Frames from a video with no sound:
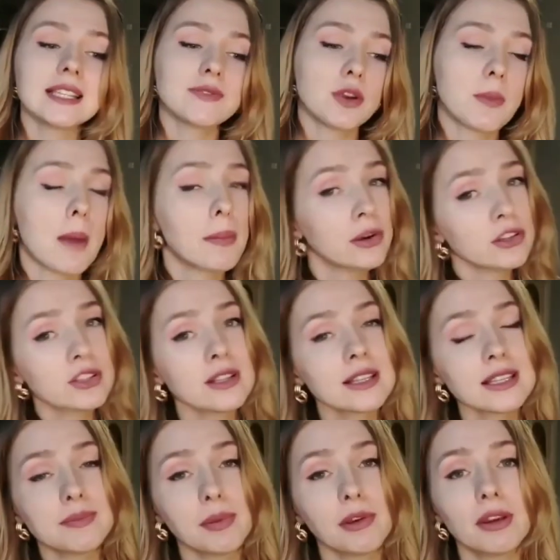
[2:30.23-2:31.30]
As for my
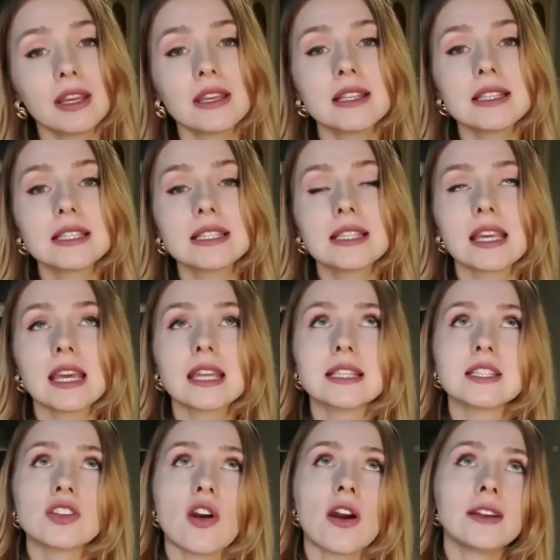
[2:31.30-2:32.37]
personal experience, it
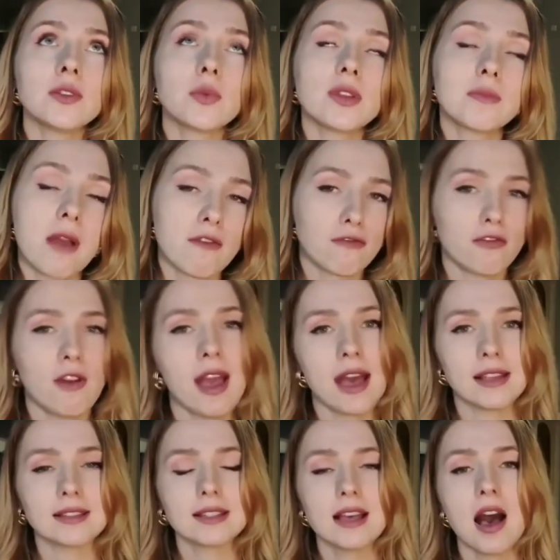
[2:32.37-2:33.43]
started with my
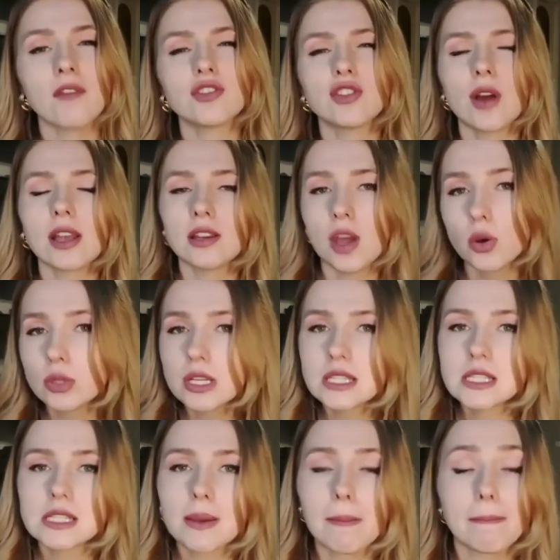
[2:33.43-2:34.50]
friend after I
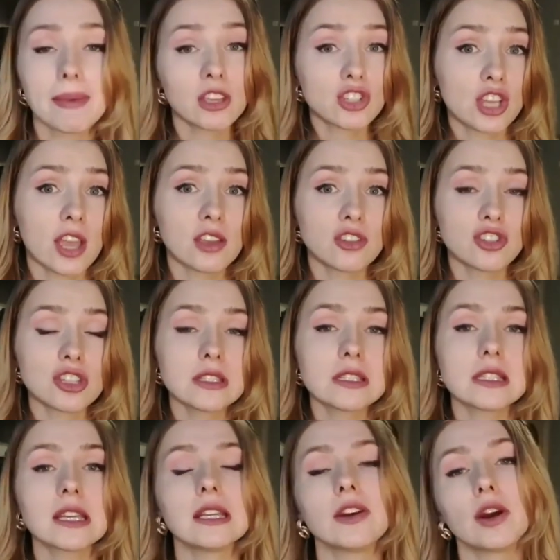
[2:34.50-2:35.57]
noticed some big
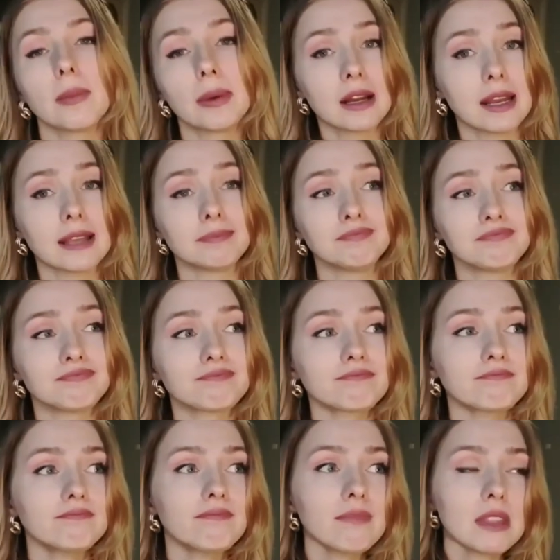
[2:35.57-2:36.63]
changes in her body.
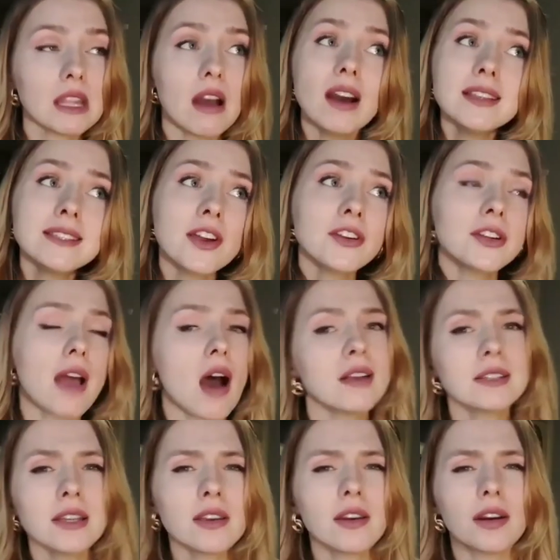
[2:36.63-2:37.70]
I started
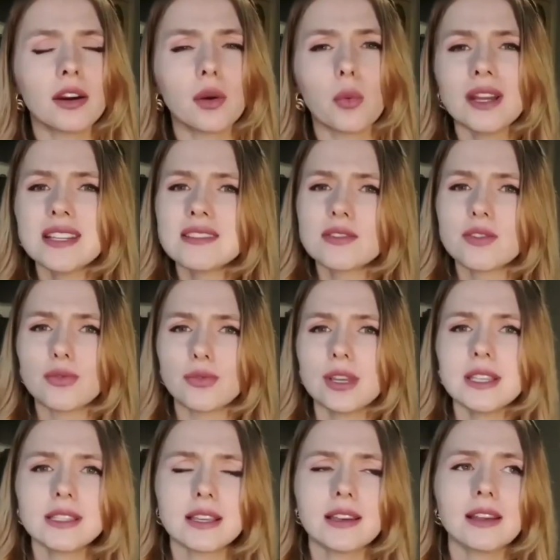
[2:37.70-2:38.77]
asking her what is the
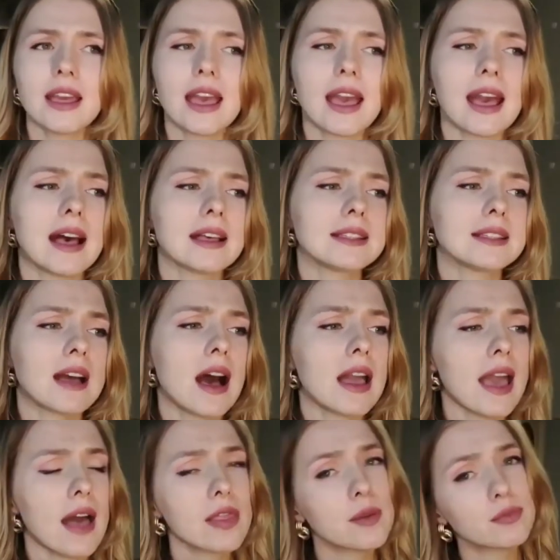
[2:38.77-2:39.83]
reason, as
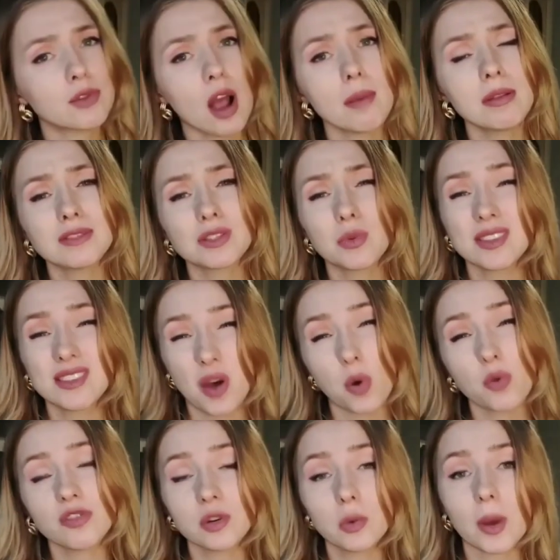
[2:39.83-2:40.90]
I had the problems with
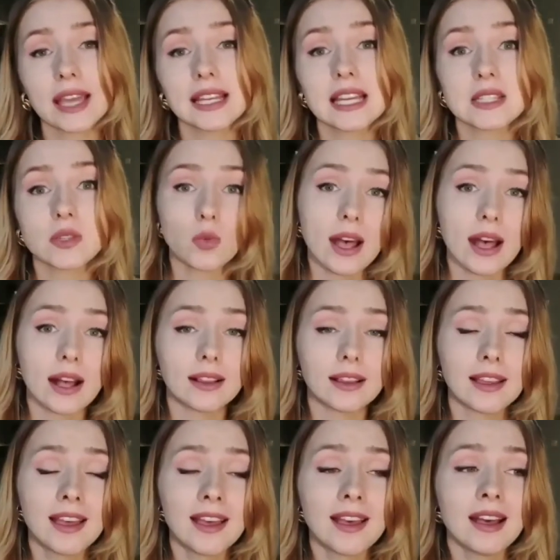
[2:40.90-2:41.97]
overweight as well.